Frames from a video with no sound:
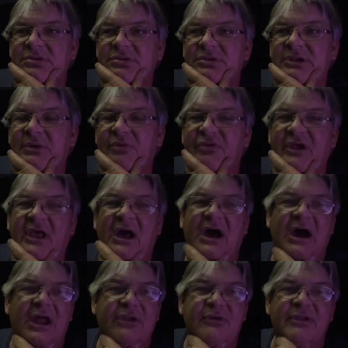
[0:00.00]
It was like
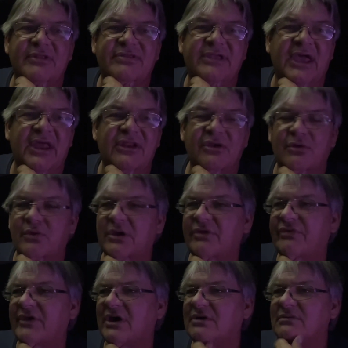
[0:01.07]
110
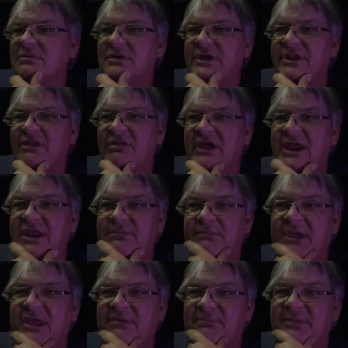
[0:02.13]
degrees out, and the lady
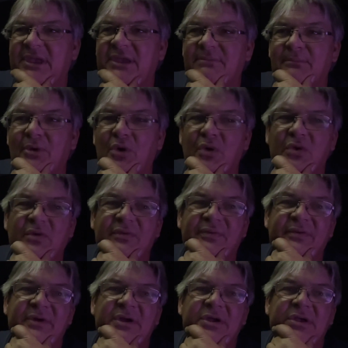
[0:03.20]
made me move
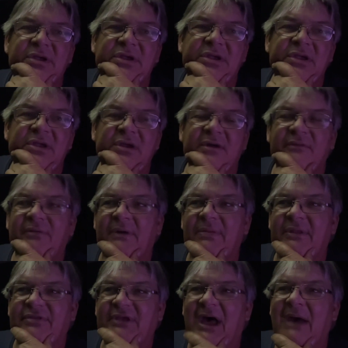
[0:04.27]
from
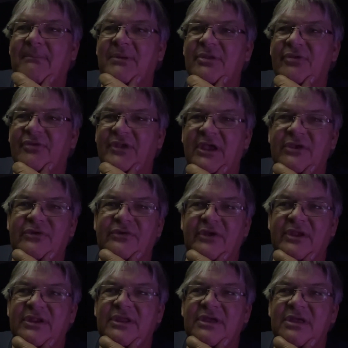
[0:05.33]
the topping station